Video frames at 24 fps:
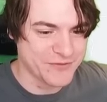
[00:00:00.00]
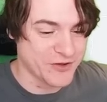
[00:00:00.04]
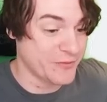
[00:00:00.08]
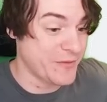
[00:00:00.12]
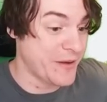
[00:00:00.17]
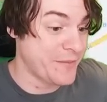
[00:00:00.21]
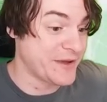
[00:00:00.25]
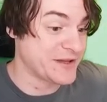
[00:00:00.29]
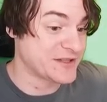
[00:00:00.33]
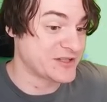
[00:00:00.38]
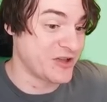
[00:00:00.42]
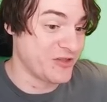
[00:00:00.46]
Or
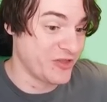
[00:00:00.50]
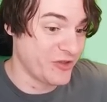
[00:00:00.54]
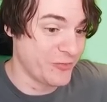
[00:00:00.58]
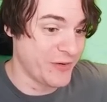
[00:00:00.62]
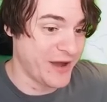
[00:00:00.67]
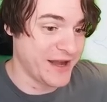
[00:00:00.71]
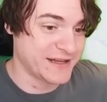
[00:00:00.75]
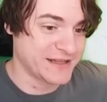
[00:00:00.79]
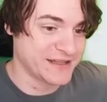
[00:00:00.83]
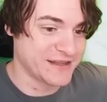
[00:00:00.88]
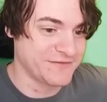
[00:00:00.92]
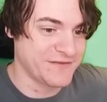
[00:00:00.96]
maybe it's on the
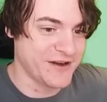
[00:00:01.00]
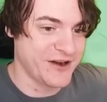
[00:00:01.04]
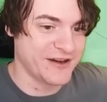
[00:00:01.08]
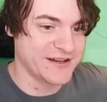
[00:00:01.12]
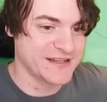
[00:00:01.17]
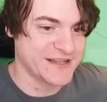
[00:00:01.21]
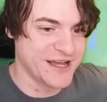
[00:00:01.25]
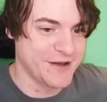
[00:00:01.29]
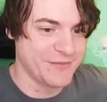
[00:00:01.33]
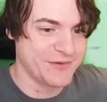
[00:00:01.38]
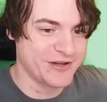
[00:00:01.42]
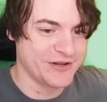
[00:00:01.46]
way to the ferry
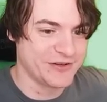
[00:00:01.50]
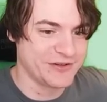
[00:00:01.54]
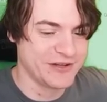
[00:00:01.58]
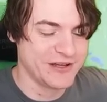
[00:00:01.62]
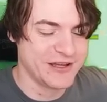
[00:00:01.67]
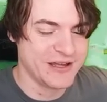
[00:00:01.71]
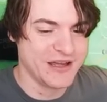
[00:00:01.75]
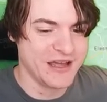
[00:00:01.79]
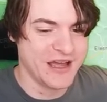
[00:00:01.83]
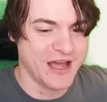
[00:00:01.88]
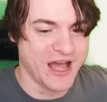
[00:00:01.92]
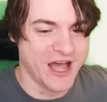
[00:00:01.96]
terminal.
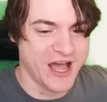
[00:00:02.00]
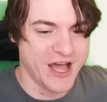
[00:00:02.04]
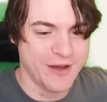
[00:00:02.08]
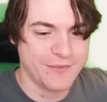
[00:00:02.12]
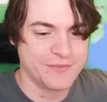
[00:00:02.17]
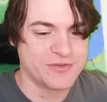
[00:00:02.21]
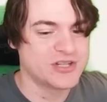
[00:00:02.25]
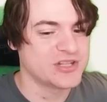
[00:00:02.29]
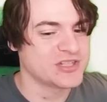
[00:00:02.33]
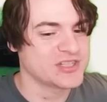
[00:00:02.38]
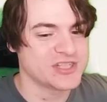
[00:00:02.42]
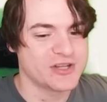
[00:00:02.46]

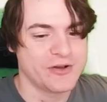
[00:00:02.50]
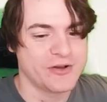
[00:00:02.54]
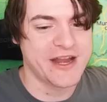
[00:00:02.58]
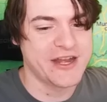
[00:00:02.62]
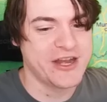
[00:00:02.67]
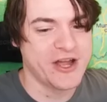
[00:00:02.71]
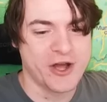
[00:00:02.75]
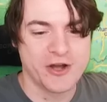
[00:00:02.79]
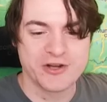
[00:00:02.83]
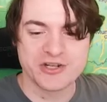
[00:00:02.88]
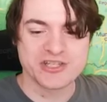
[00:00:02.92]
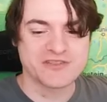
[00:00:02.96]
Just
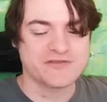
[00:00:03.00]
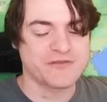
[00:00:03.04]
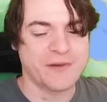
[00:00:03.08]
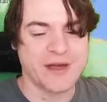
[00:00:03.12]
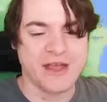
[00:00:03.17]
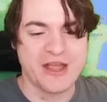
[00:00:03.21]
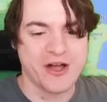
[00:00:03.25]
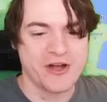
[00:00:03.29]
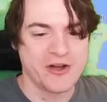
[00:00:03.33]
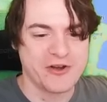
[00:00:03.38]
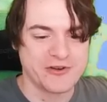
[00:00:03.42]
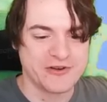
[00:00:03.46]
know, just for
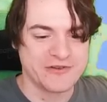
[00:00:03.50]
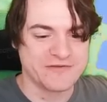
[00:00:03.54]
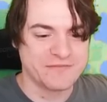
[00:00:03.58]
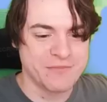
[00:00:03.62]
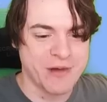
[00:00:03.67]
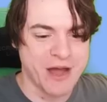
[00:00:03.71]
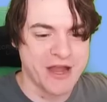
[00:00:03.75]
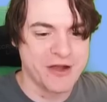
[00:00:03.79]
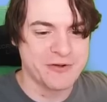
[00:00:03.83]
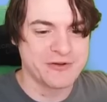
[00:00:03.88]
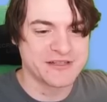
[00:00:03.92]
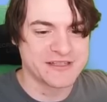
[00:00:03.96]

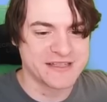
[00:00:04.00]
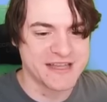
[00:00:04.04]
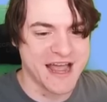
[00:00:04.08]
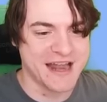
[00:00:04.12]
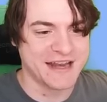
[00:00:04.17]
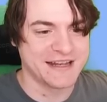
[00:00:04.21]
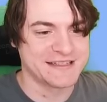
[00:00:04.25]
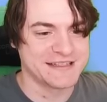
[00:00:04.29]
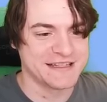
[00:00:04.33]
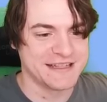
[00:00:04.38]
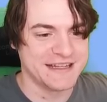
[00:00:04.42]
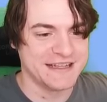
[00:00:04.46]
my own
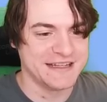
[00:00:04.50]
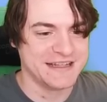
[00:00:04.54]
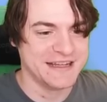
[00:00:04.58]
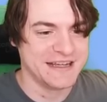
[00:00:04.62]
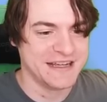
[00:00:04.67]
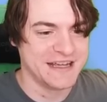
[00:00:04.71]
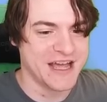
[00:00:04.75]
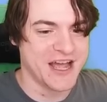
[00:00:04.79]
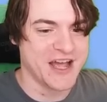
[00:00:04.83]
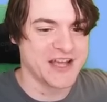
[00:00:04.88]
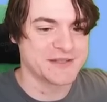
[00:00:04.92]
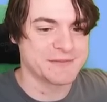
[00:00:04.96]
sanity,
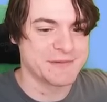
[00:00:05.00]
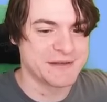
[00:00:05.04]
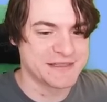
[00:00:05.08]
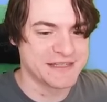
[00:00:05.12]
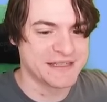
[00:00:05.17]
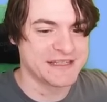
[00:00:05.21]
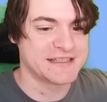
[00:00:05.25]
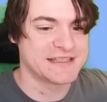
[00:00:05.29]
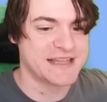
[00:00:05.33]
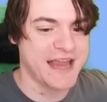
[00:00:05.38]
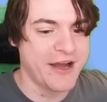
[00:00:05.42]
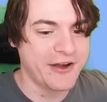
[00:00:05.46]
I was
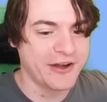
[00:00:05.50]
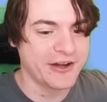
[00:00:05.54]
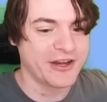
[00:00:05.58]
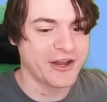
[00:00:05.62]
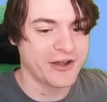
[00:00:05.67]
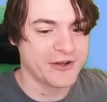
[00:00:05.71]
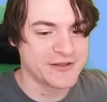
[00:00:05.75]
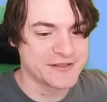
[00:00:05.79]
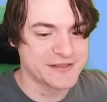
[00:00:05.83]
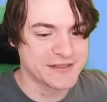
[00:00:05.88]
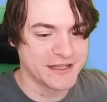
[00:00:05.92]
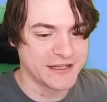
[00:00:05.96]
missing
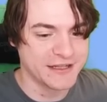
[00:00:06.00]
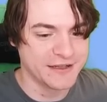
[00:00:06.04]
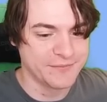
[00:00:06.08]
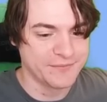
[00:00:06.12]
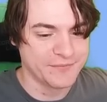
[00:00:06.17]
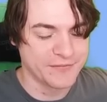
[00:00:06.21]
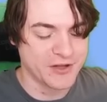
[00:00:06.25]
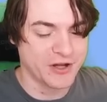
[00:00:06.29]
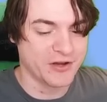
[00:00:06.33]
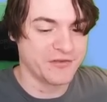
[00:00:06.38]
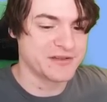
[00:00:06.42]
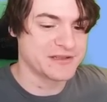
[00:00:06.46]
Zaragoza,
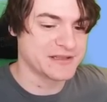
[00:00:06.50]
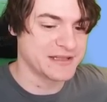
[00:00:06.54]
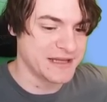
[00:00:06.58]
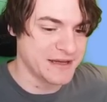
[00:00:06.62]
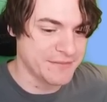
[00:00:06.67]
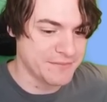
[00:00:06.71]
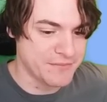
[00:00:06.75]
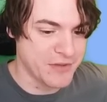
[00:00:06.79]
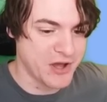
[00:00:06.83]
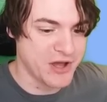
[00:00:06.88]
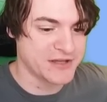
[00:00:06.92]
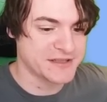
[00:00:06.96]

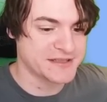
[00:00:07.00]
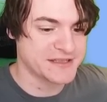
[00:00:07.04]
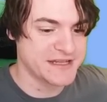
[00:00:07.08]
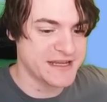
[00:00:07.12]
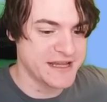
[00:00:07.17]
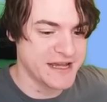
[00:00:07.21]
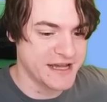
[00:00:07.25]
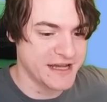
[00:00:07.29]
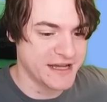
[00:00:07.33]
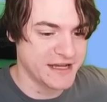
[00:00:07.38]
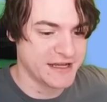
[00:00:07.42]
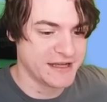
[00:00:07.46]
obviously.
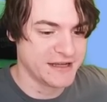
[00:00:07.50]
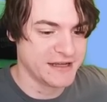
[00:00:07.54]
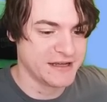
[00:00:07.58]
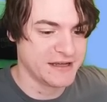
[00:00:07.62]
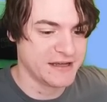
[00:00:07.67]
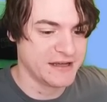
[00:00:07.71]
Mercia.